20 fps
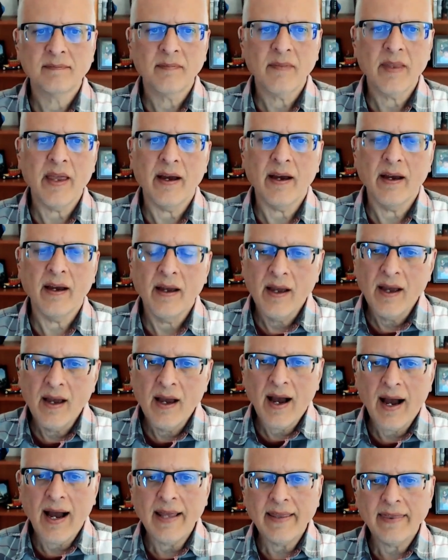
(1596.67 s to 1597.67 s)
Yeah,
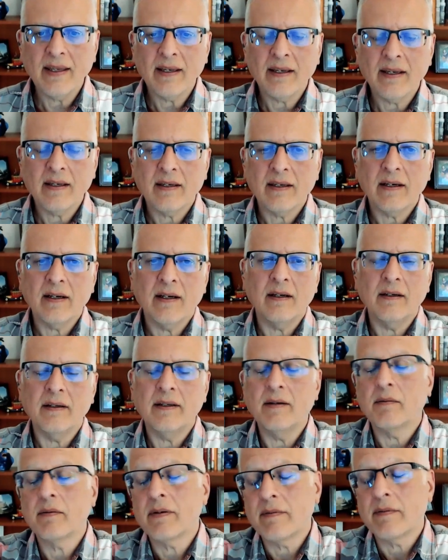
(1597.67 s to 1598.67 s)
I think
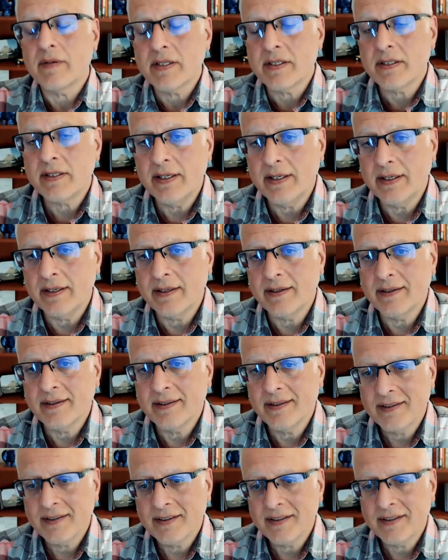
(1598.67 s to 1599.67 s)
we're
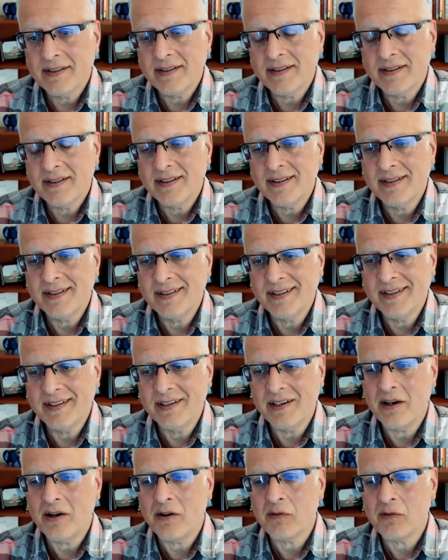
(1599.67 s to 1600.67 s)
seeing
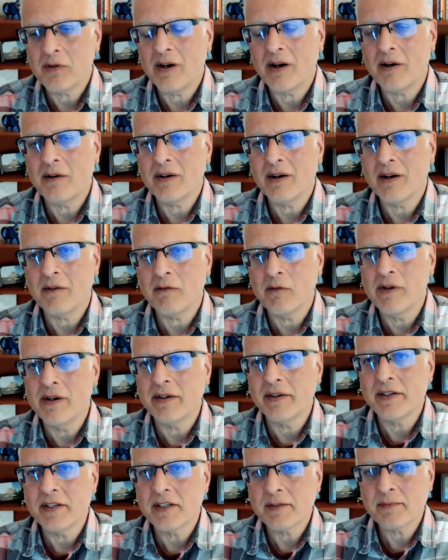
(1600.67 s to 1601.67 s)
a real
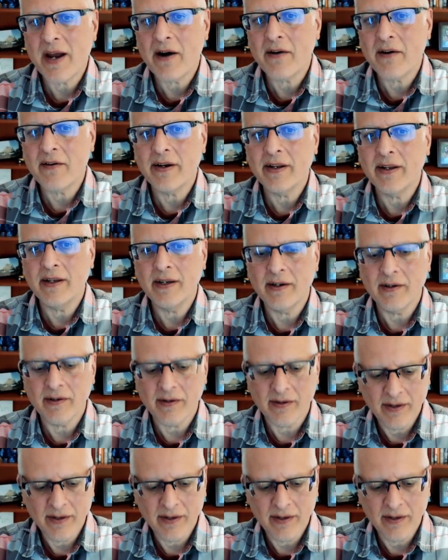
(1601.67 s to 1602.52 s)
disparity here.